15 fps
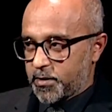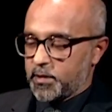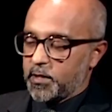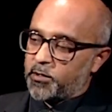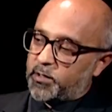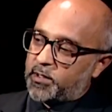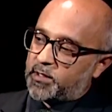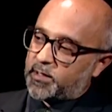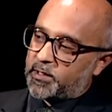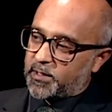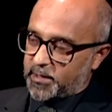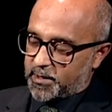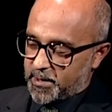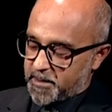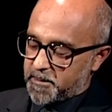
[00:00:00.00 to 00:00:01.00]
series.
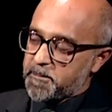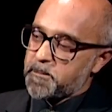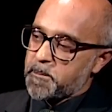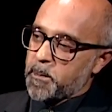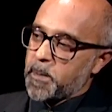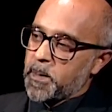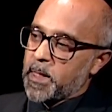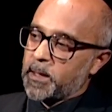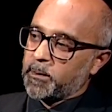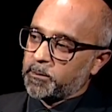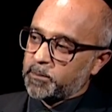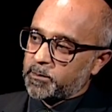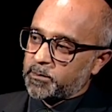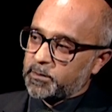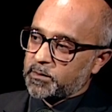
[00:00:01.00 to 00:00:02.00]
C5s. Yeah. So you'll be
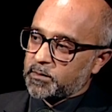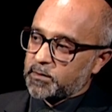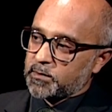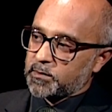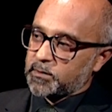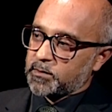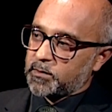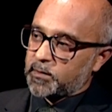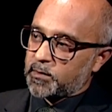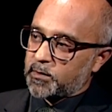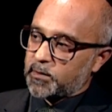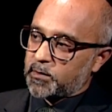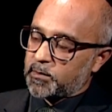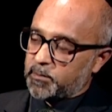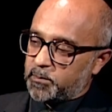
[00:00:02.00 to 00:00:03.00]
more lighter flights,
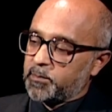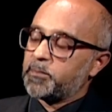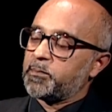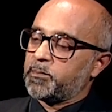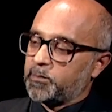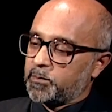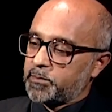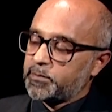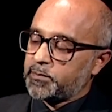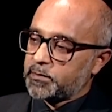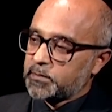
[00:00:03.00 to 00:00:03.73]
yeah, mm -hmm. and